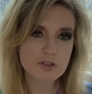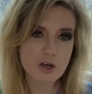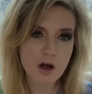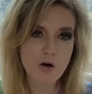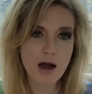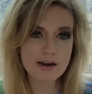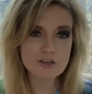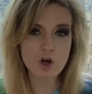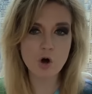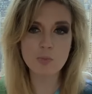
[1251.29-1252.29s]
So I
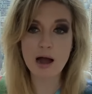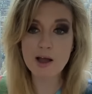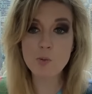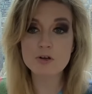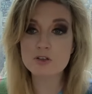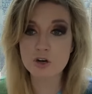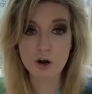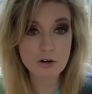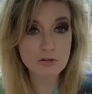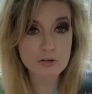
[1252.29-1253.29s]
just hope I hope it doesn't
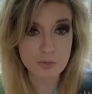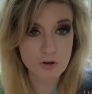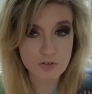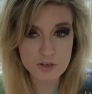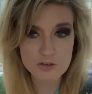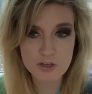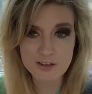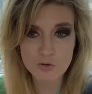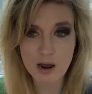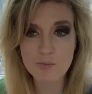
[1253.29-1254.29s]
hurt the movies.
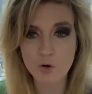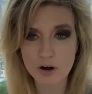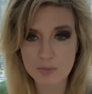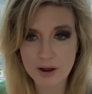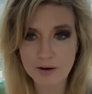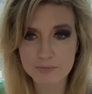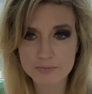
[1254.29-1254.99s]
That's what I'm worried about.